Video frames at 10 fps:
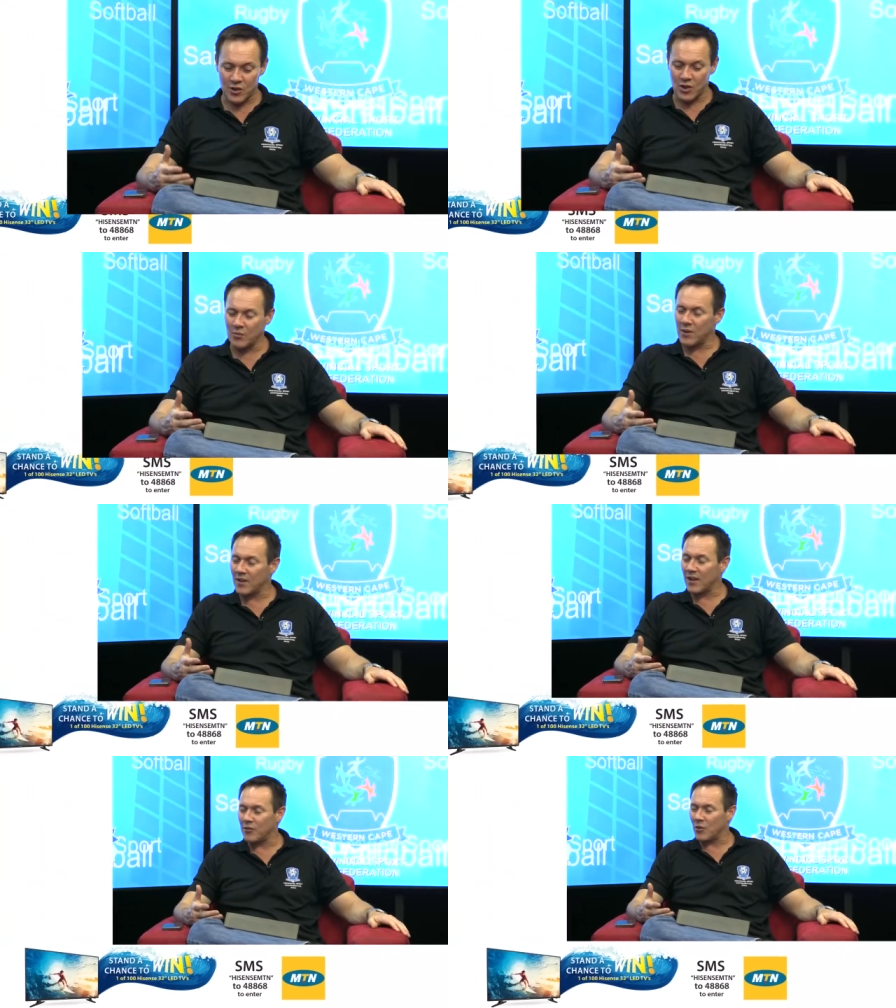assuming
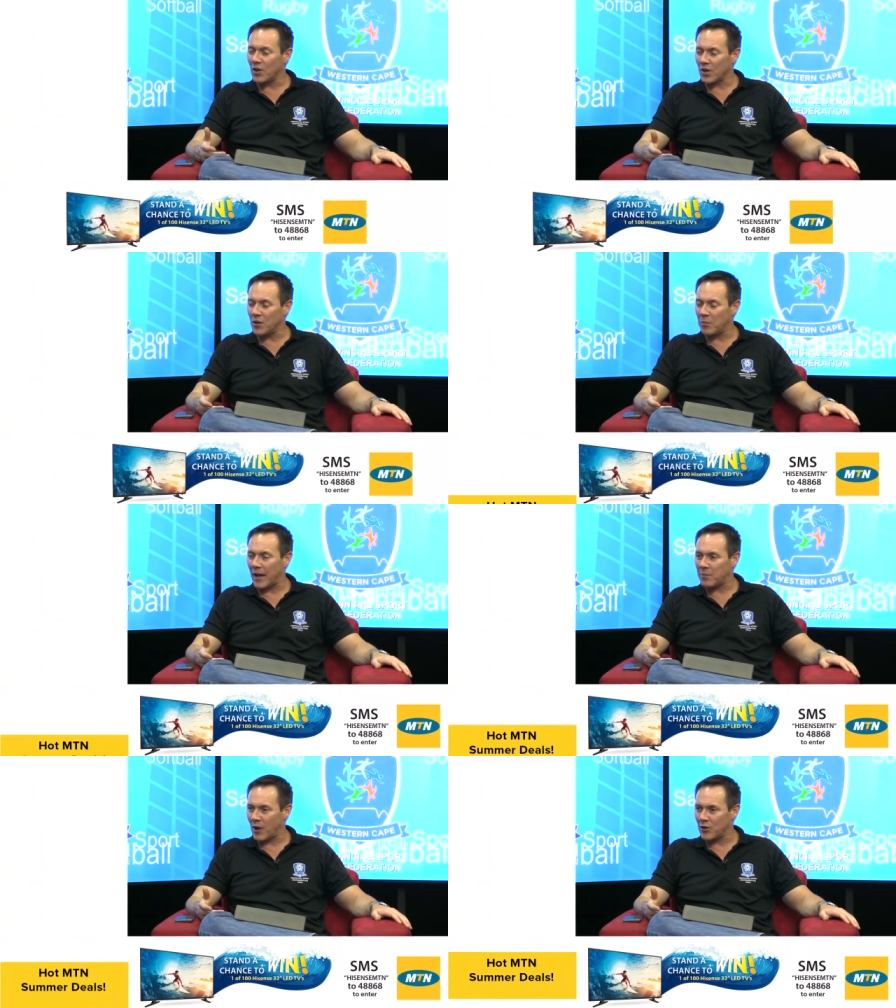that if you want to go
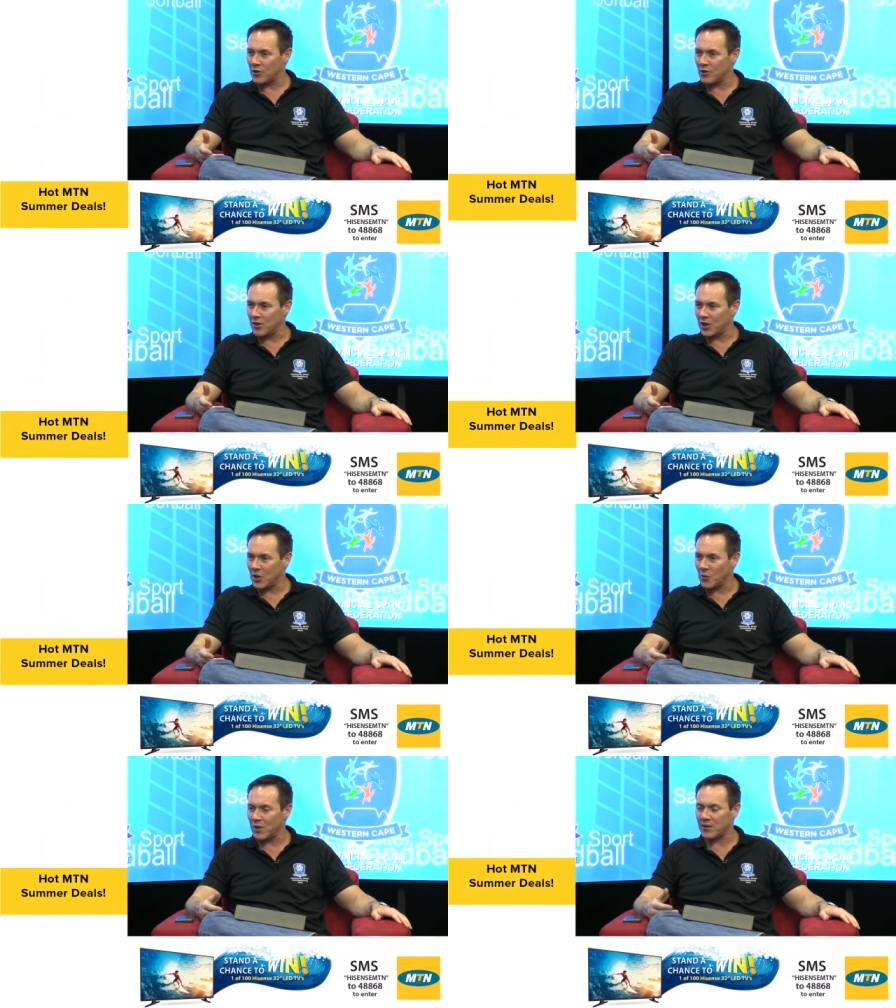black powder shooting
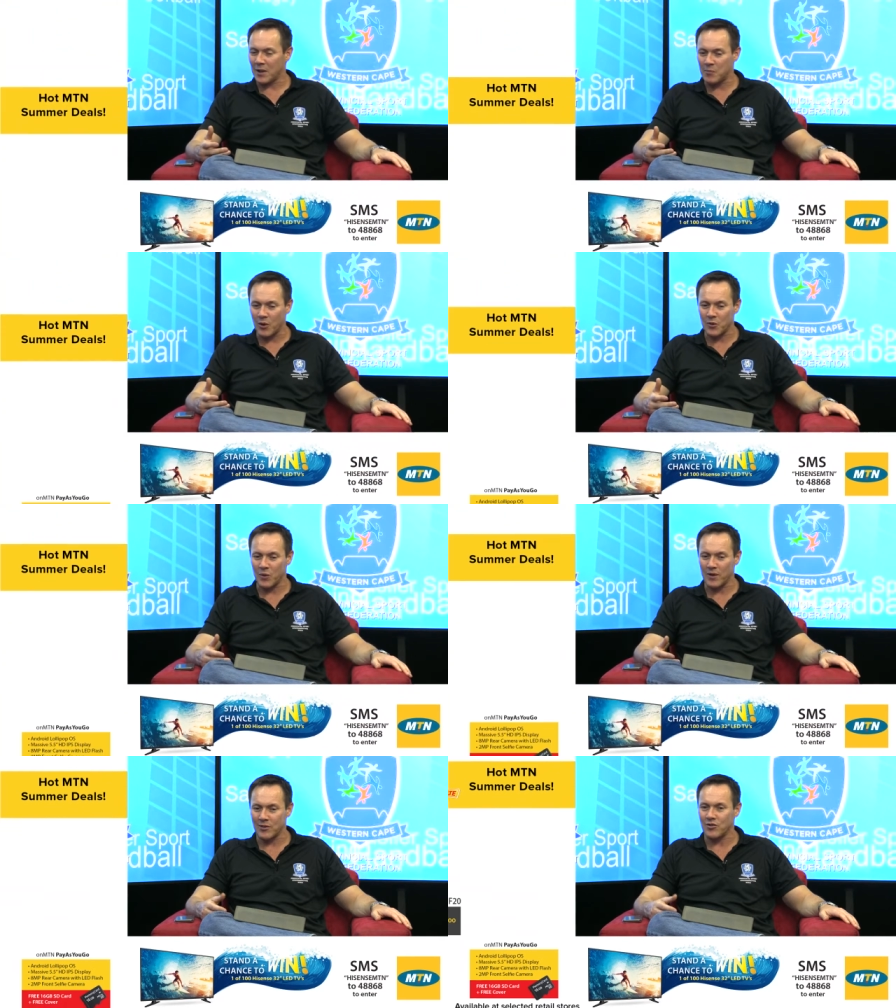you want to take part in
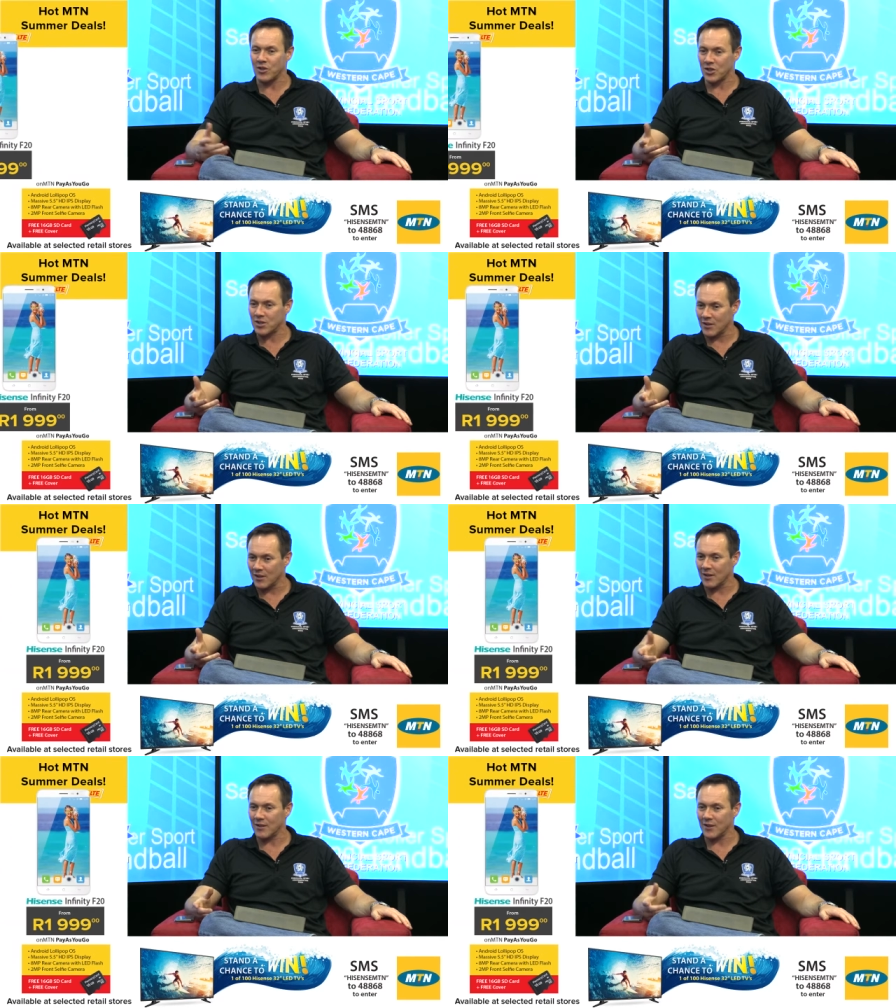one of the
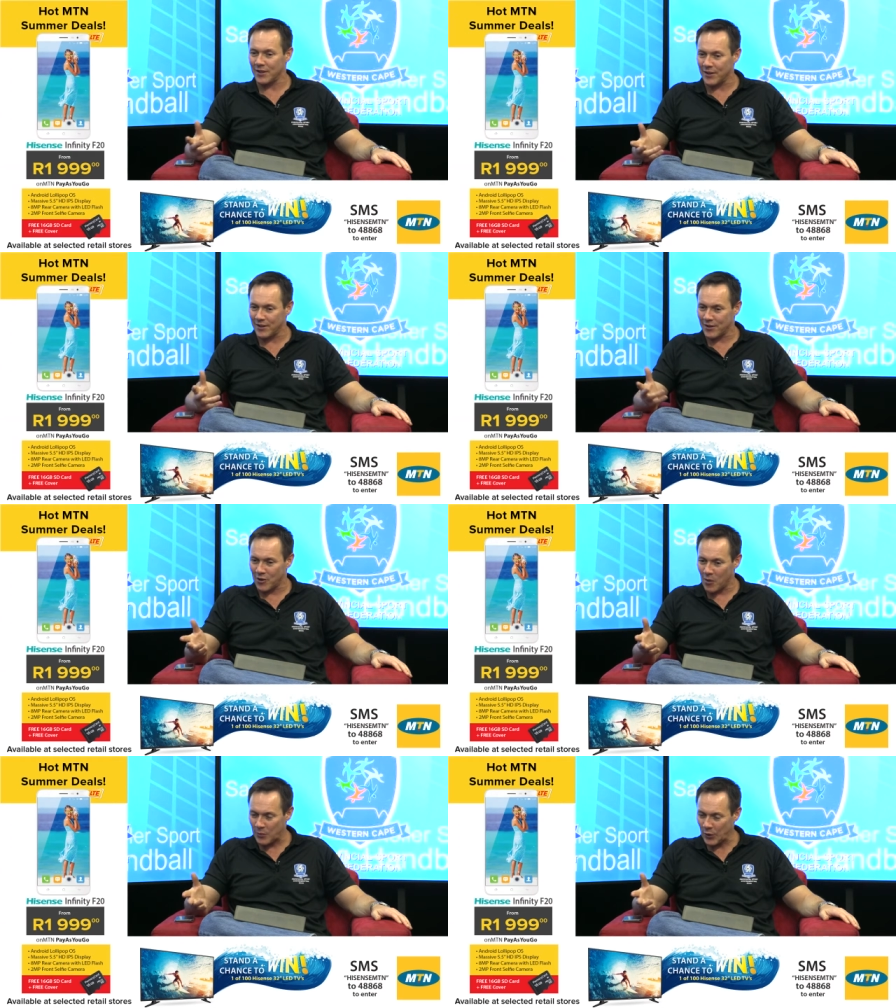traditional uh,
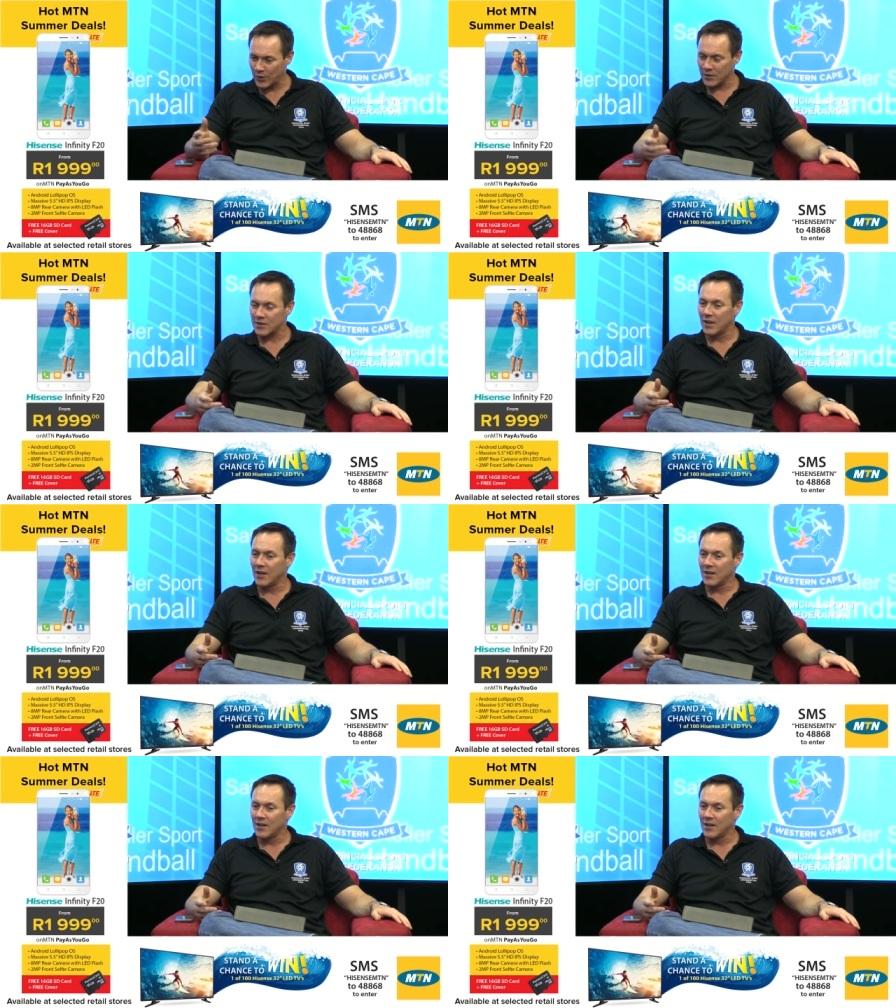components